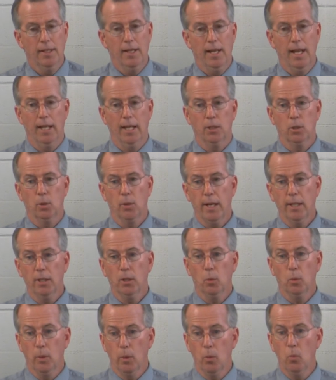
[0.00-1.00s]
and
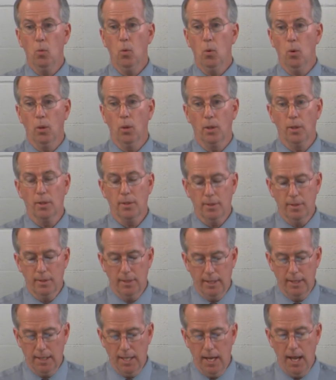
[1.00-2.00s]
greater reward
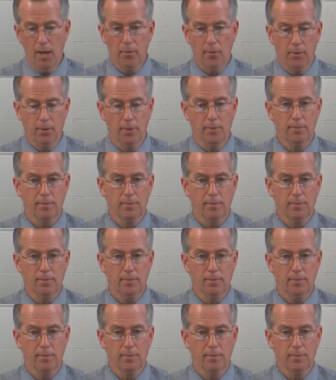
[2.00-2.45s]
in heaven.